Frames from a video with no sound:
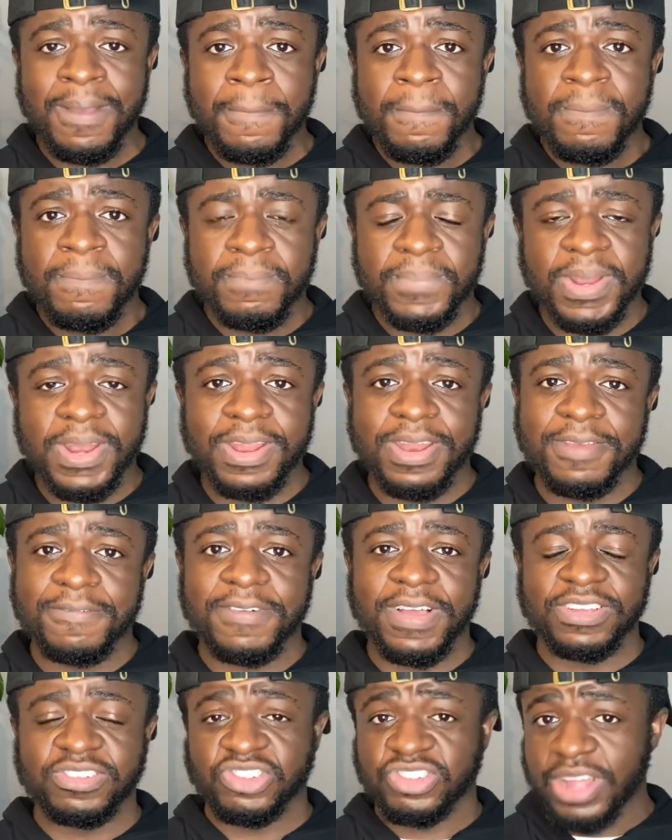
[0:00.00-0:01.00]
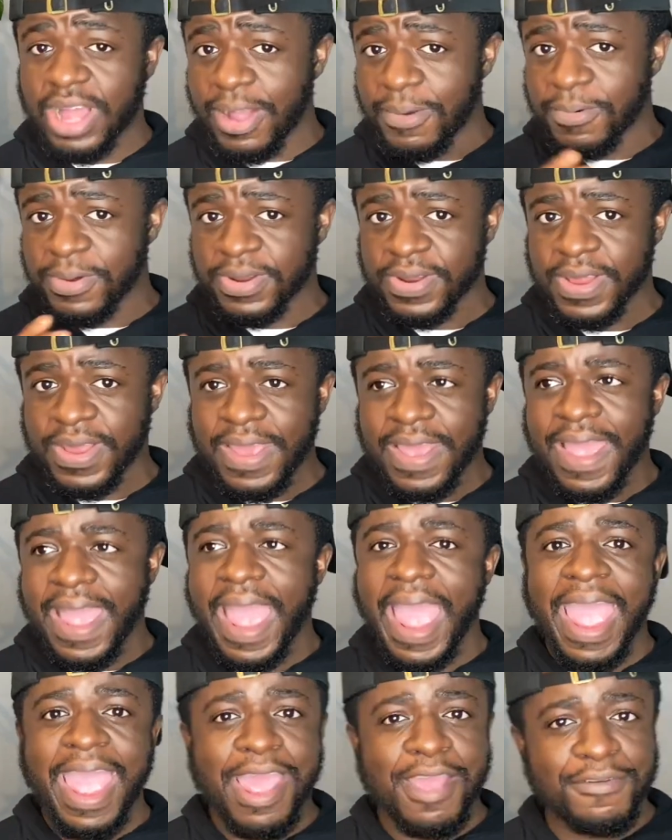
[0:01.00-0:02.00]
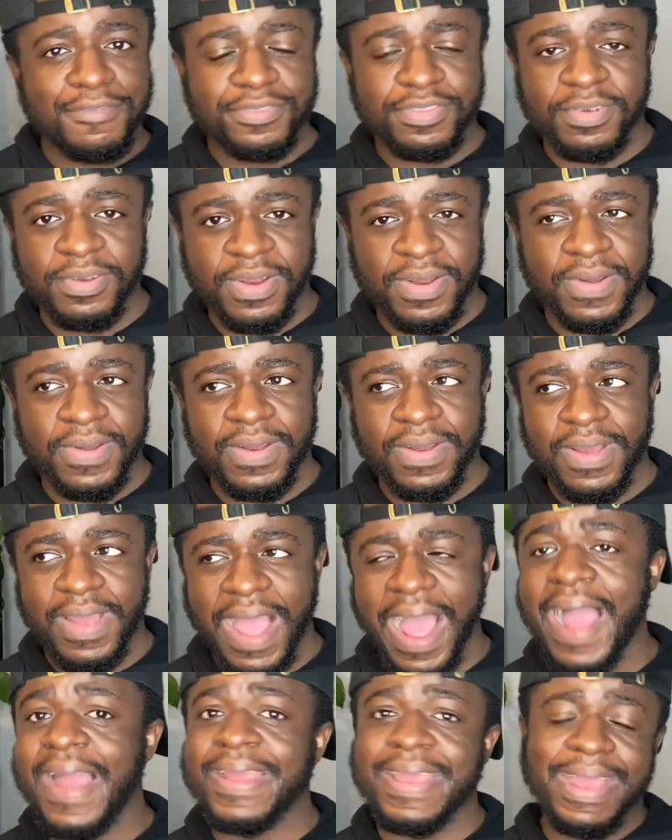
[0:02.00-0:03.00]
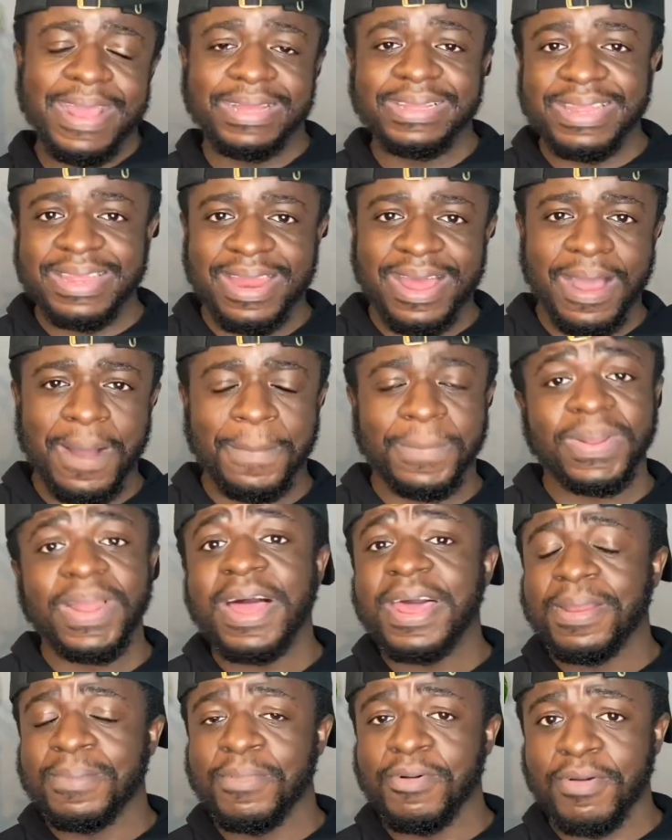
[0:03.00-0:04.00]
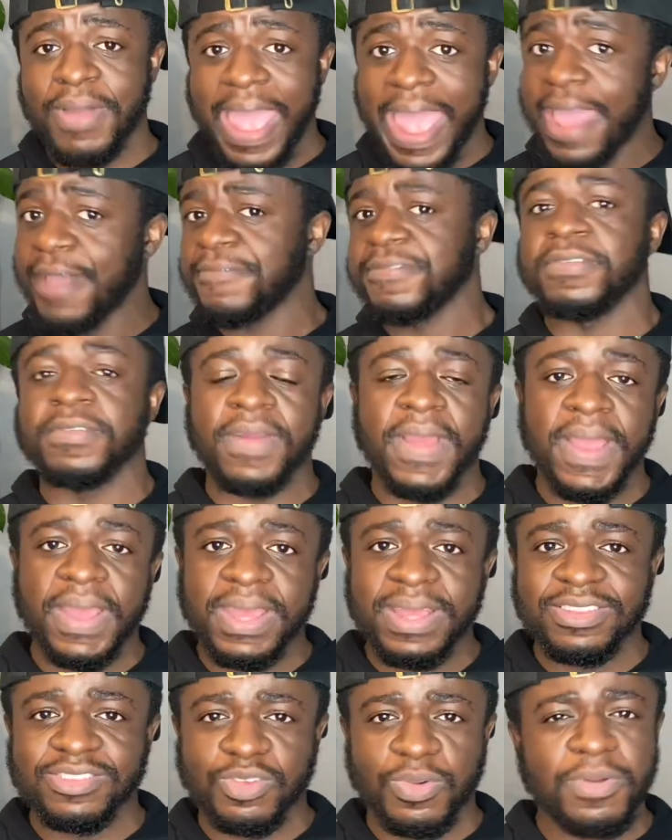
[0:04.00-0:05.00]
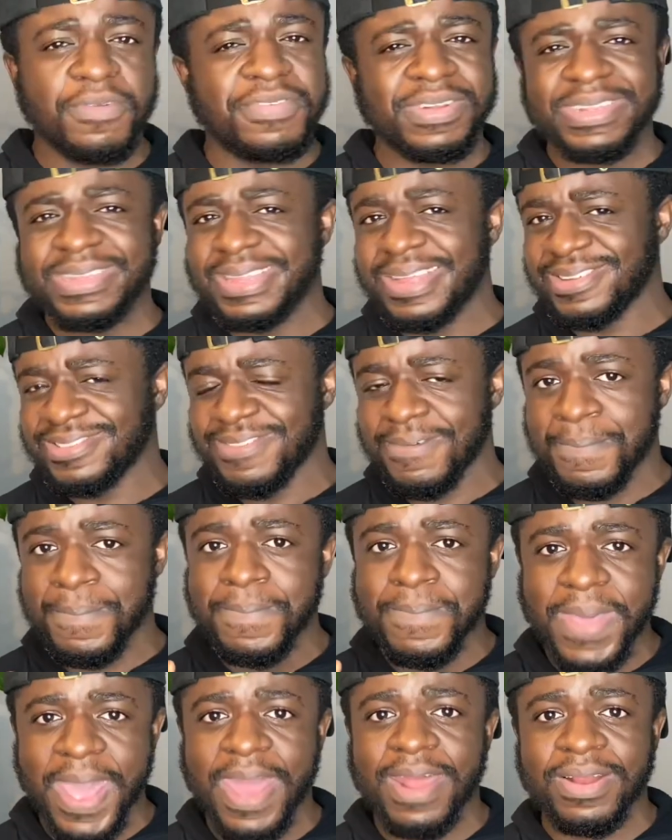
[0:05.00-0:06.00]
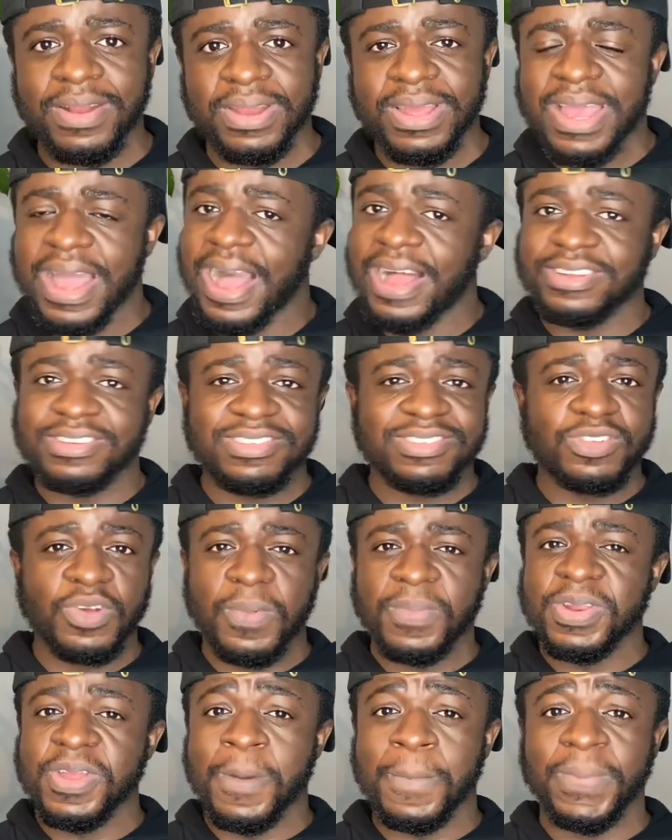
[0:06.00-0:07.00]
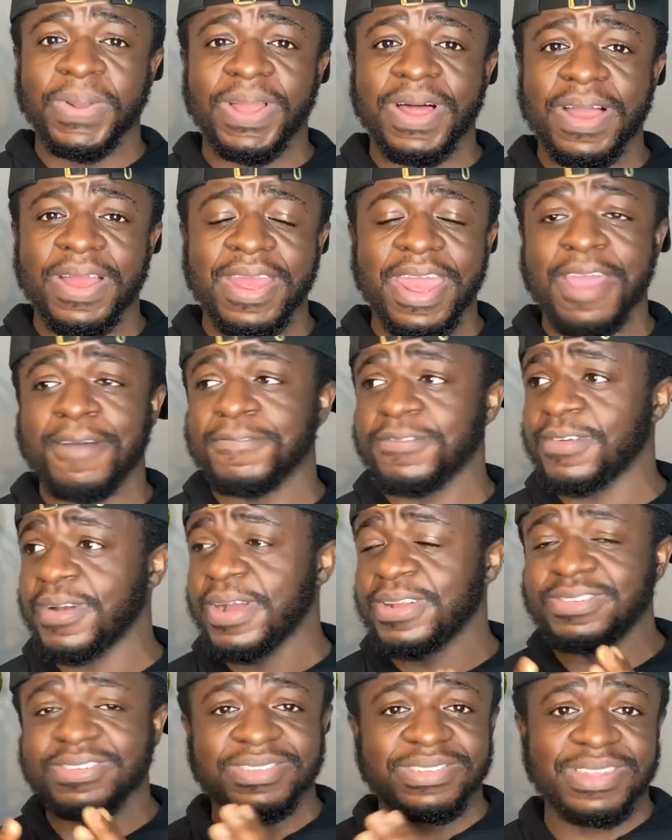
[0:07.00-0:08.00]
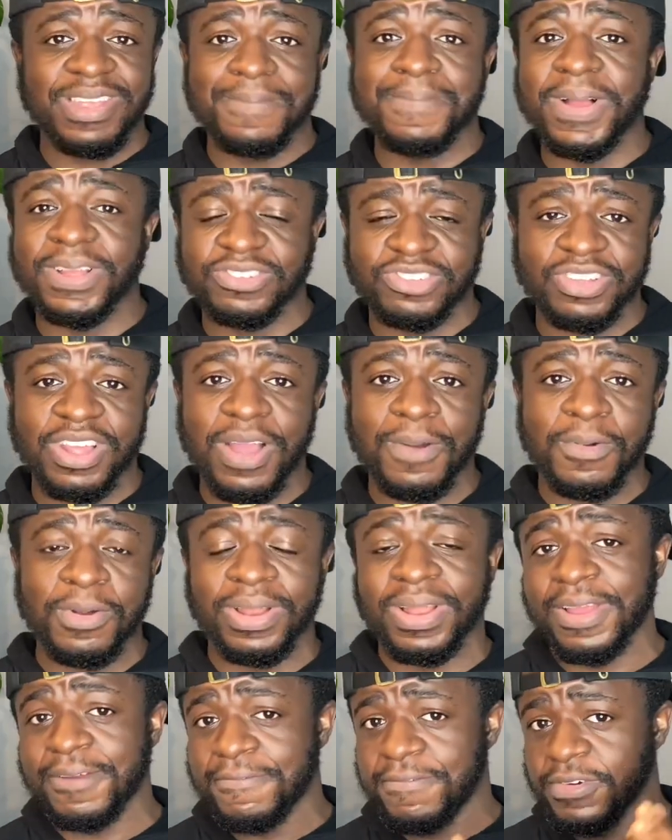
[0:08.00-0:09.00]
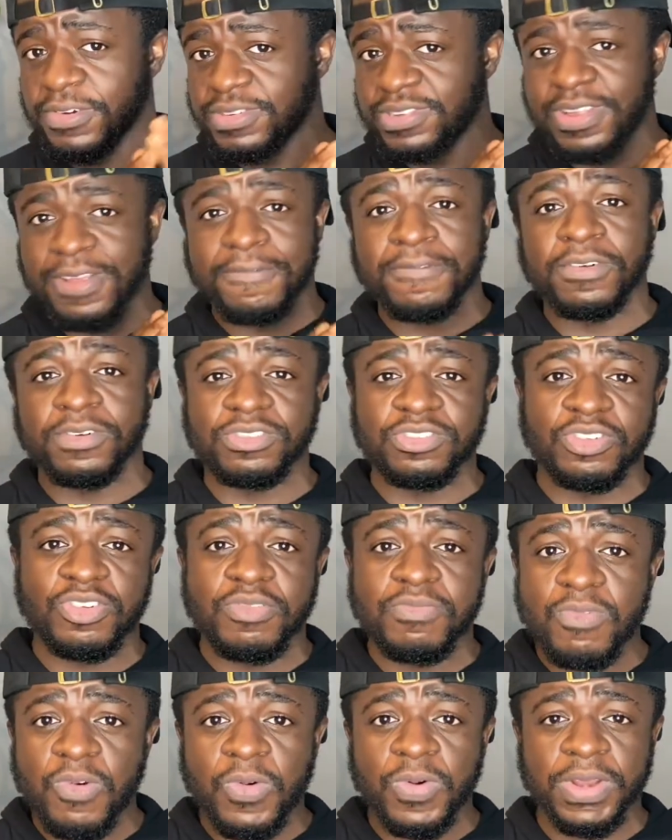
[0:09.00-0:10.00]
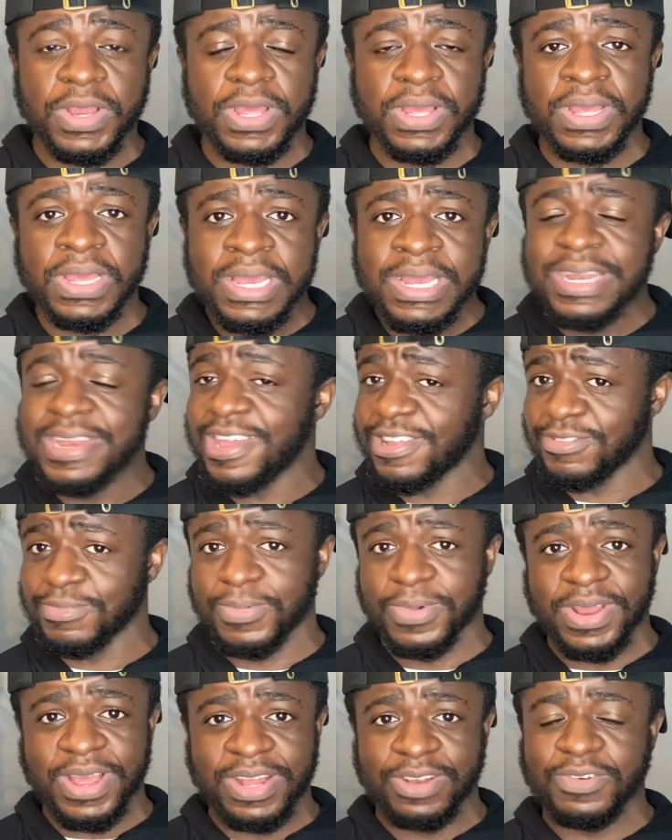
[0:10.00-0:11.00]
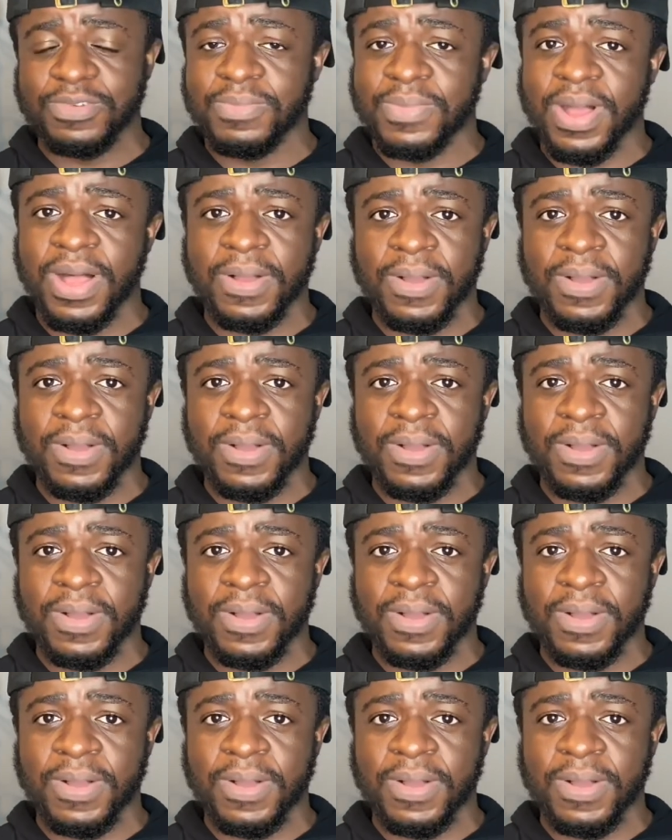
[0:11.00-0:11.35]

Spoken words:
But then if I showered after I ate, then I apply it after I ate. So it really doesn't matter. I just normally apply after I just take my shower, like first in the morning. That's when I do my